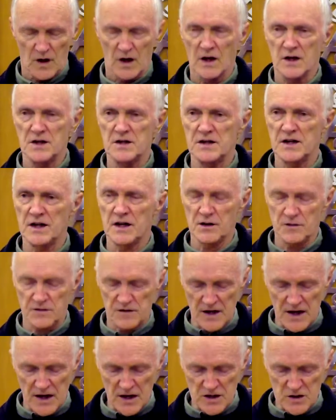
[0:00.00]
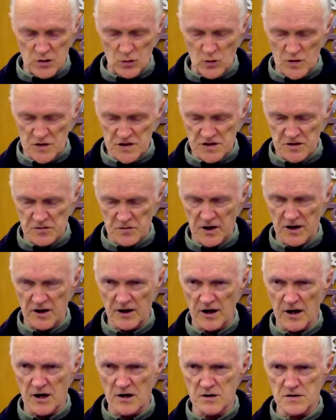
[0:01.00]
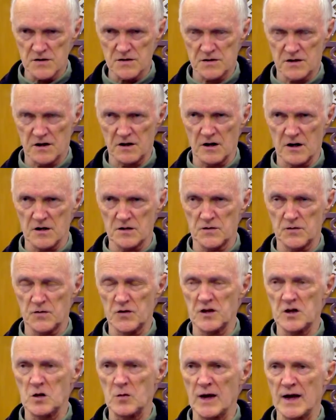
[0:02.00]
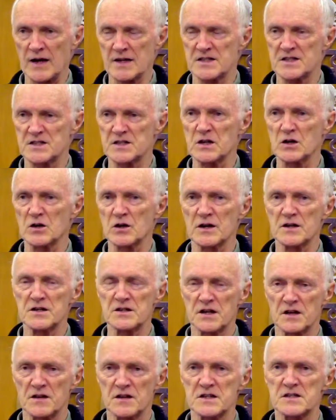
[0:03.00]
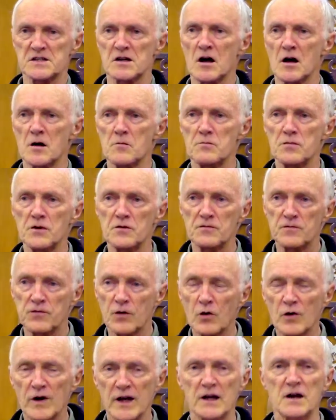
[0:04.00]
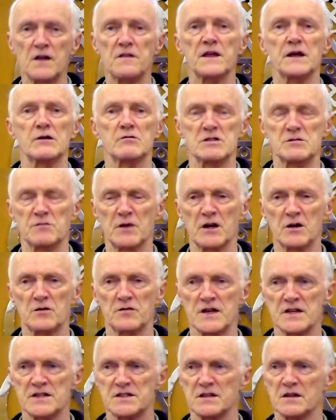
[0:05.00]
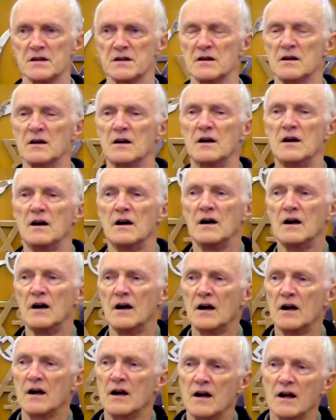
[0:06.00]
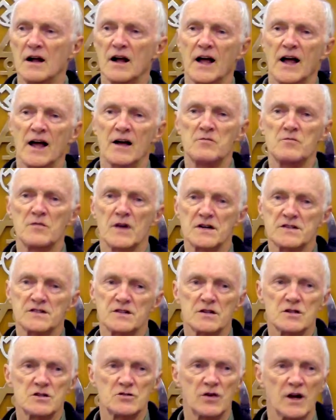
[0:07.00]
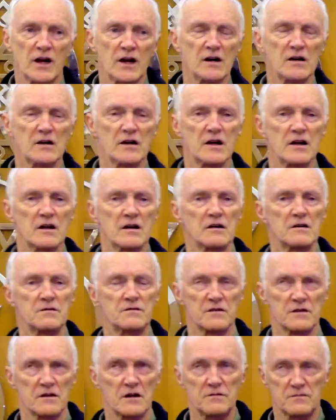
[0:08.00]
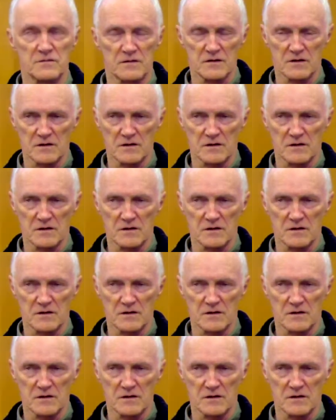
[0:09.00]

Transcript: Indeed, the ancient wisdom goes, goes further back still into the time before anything was manifested. And most intriguingly, if, if,